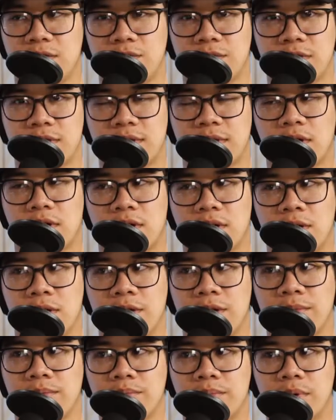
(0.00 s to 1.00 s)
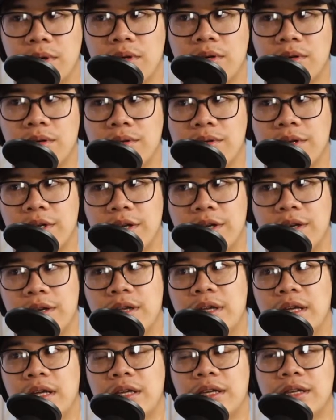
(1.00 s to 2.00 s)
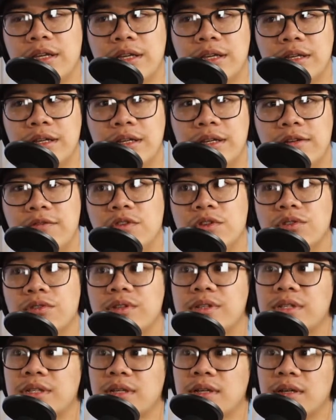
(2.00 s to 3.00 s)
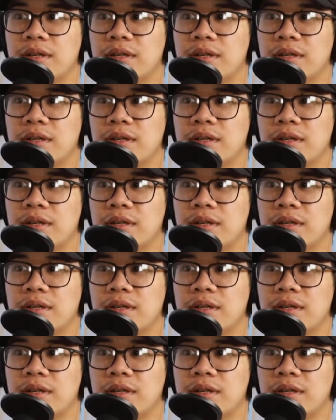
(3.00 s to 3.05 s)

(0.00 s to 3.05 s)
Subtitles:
was tall and bald and he did foods.